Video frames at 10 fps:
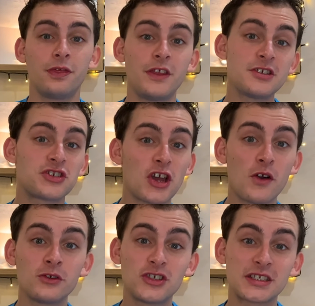This
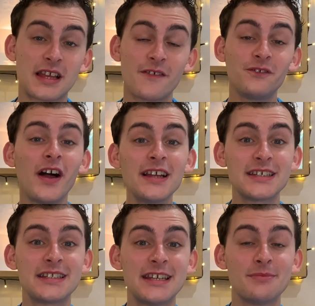show, just like
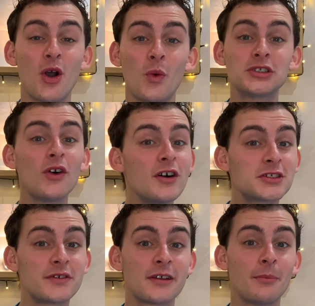Finding Nemo, was
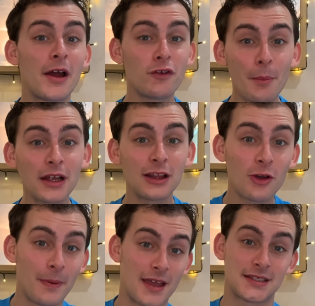also written by Robert
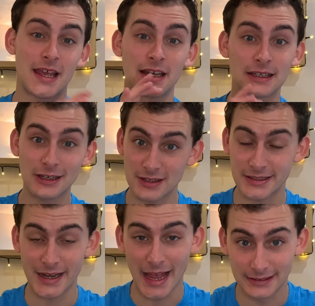Lopez and
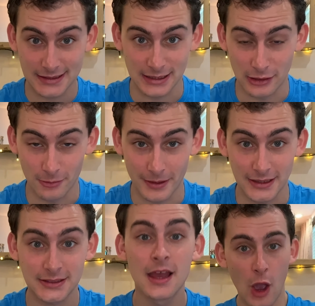Kristen Anderson
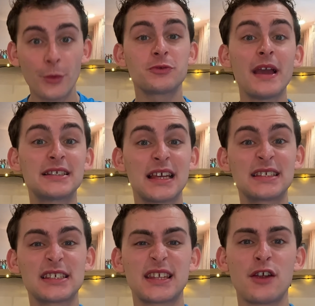Lopez, which makes
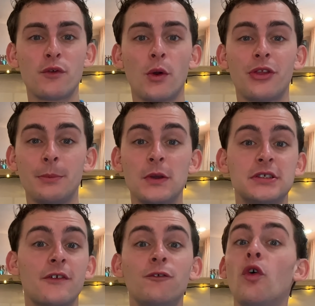sense as they wrote the
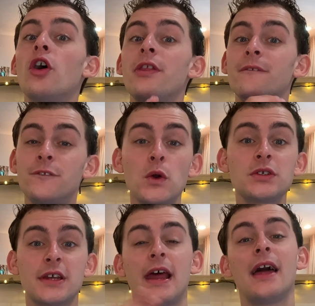music for the
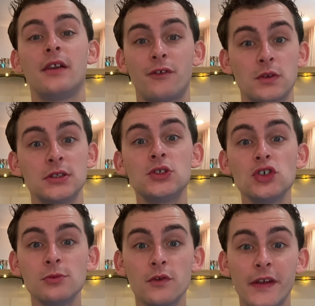Frozen and the Frozen
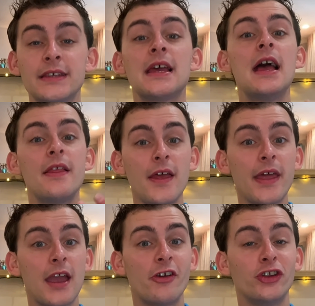2 movies, then they
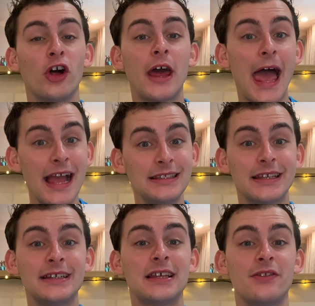carried on and
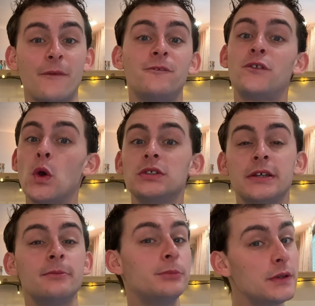did the
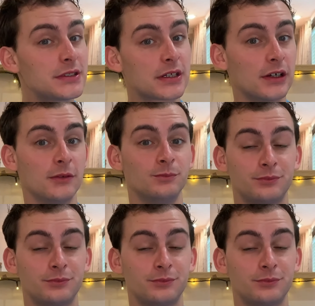Frozen musical.